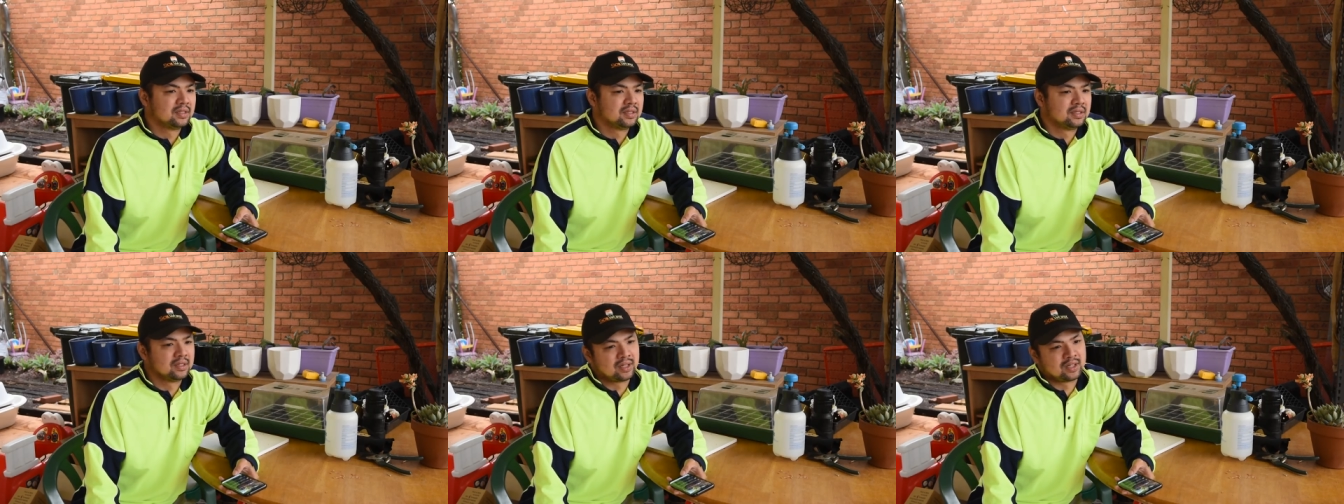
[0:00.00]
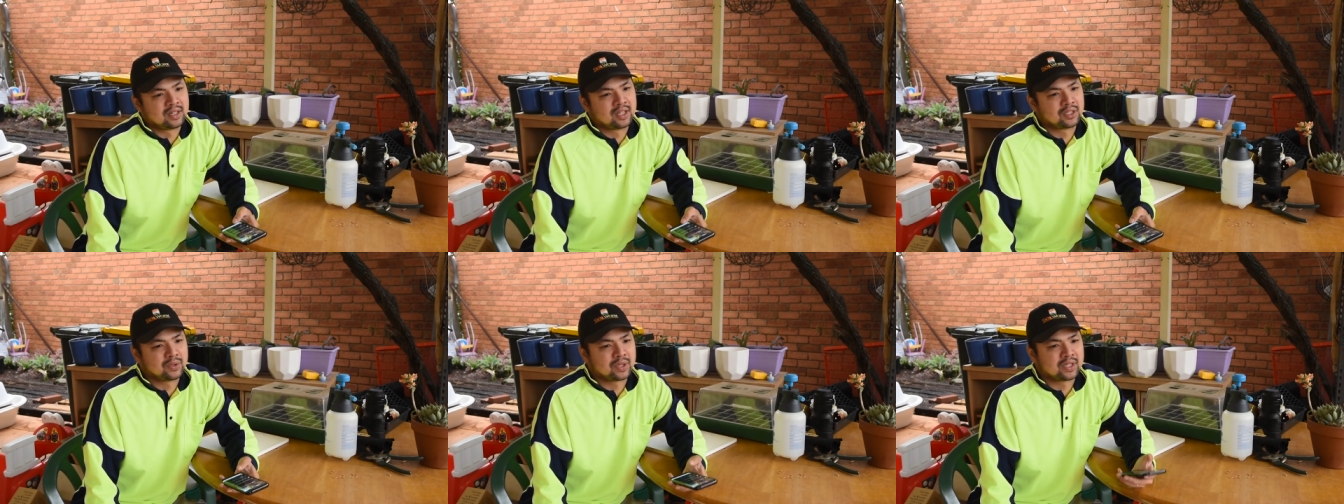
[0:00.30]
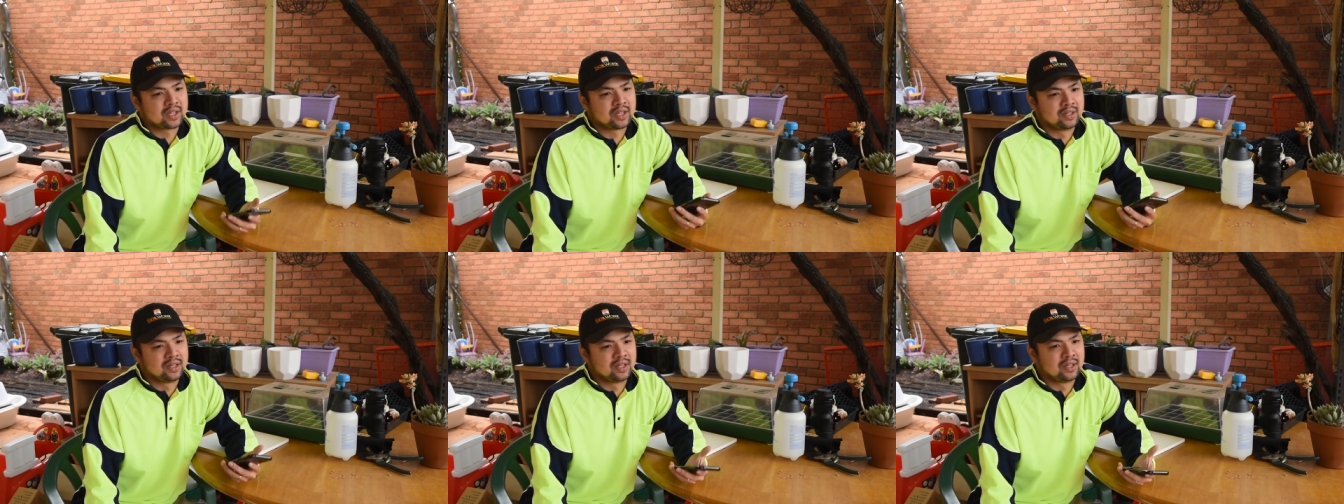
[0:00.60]
Yeah, that's
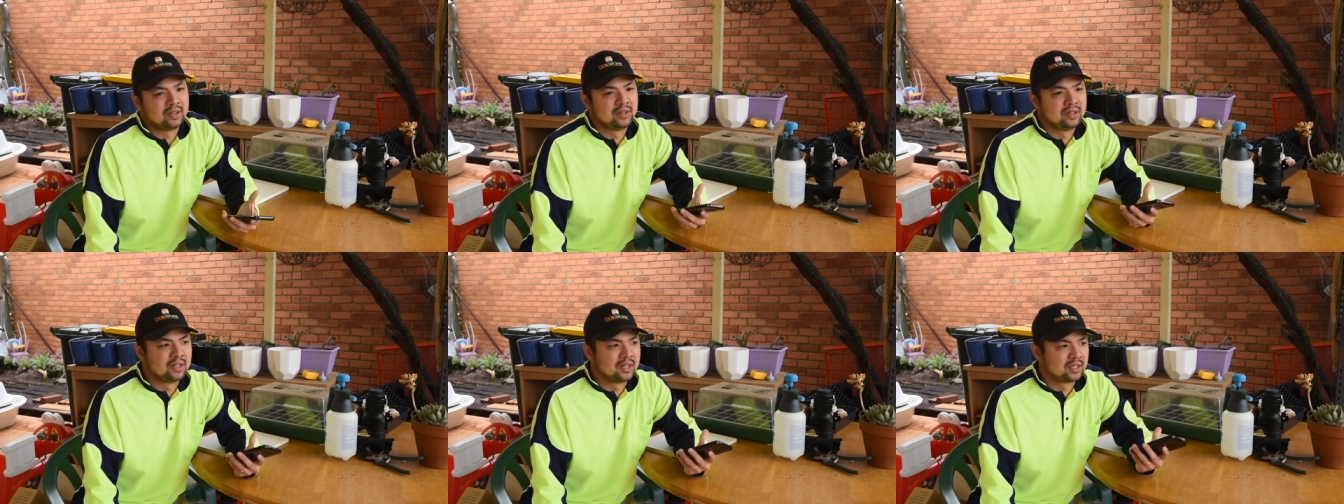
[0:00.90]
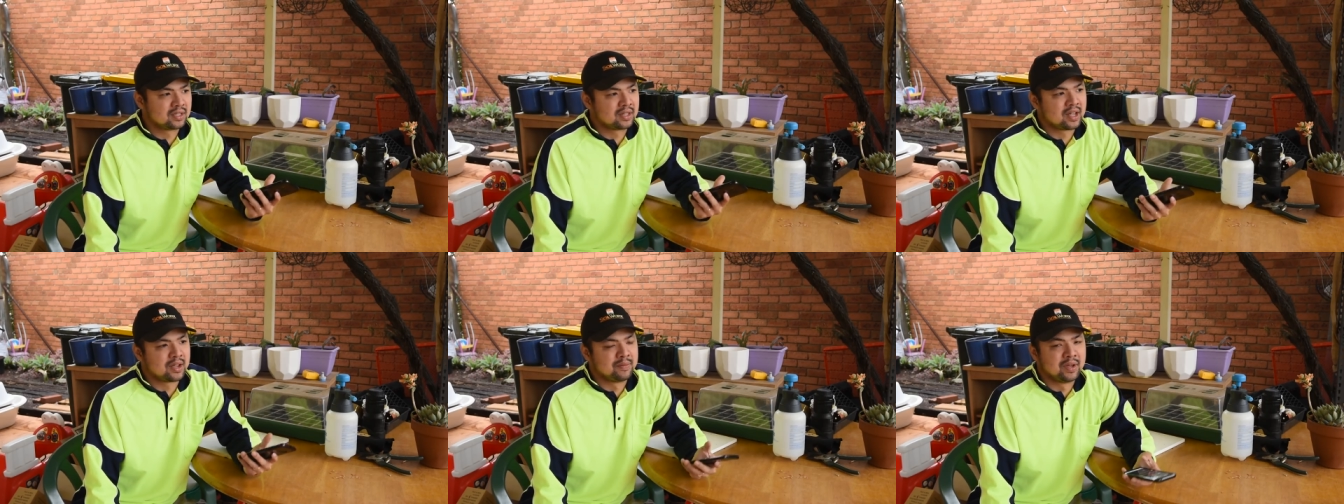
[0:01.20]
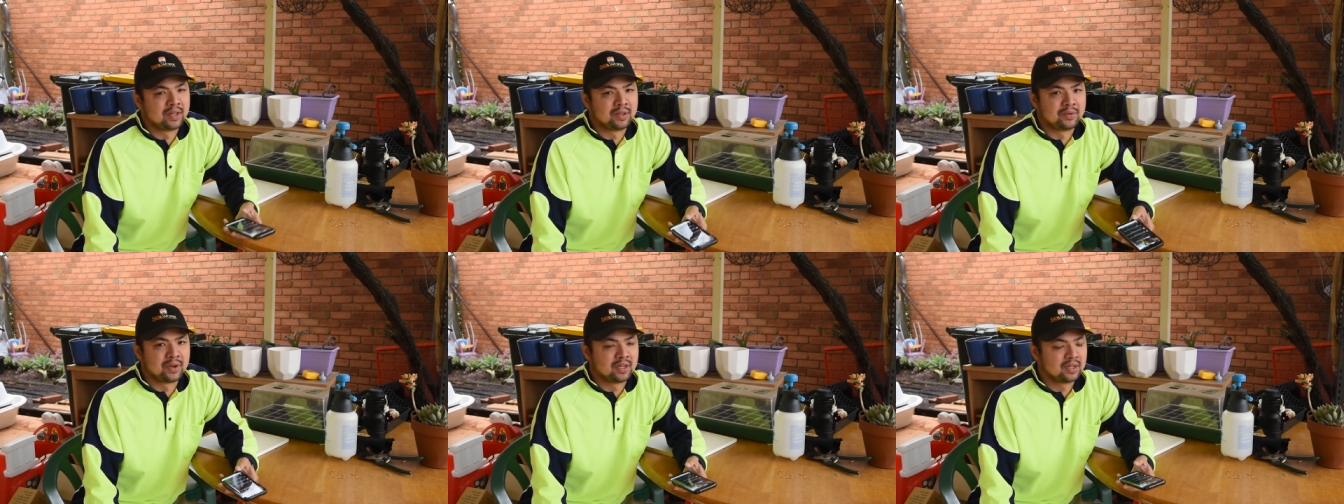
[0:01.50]
what I did this
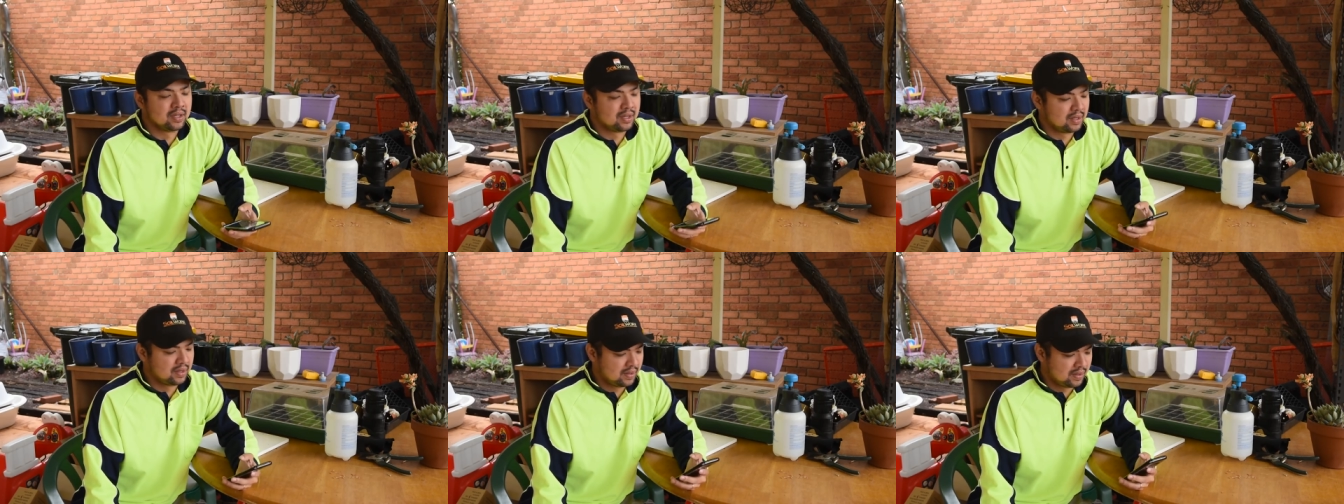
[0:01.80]
time anyway.